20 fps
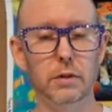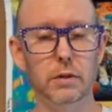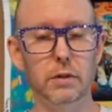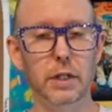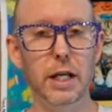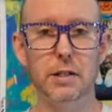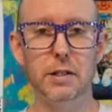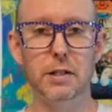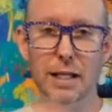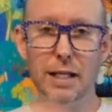
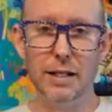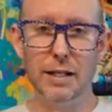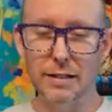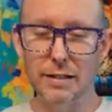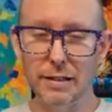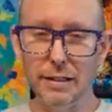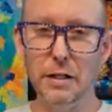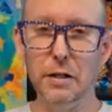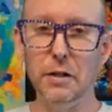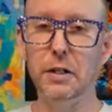It's
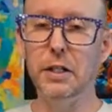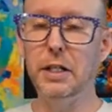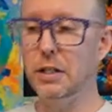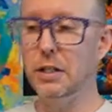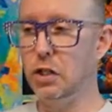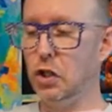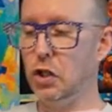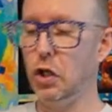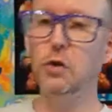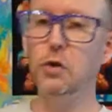literally
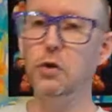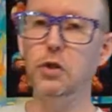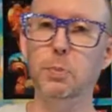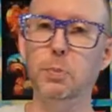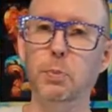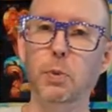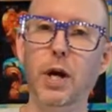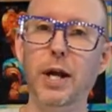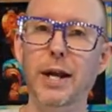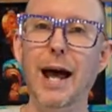so
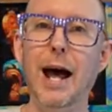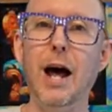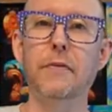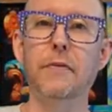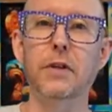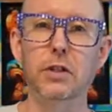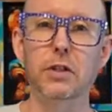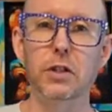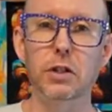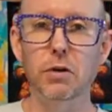spread
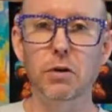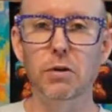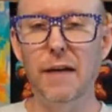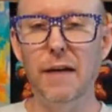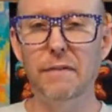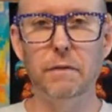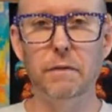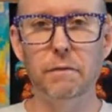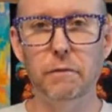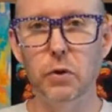out that you don't
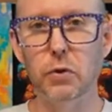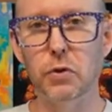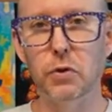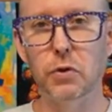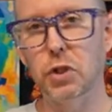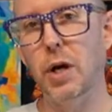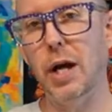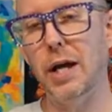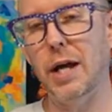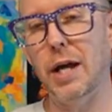have to feel
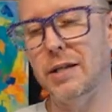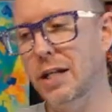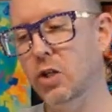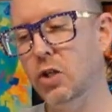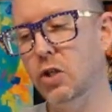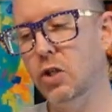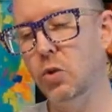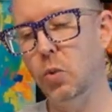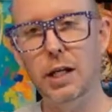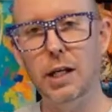stressed.
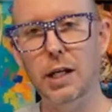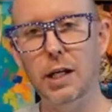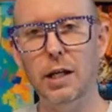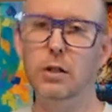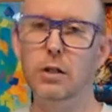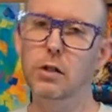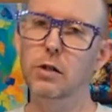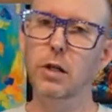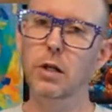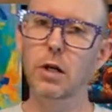Each
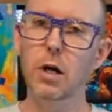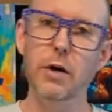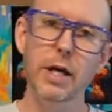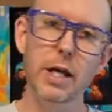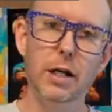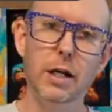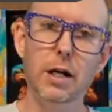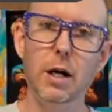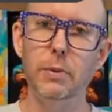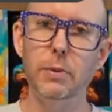weekend, you could go
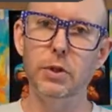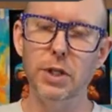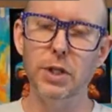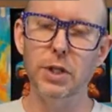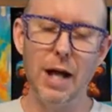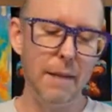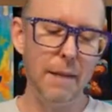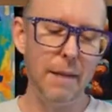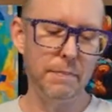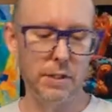hit a couple
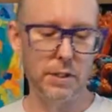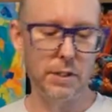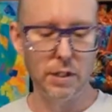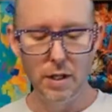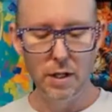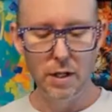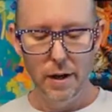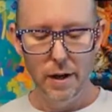shops.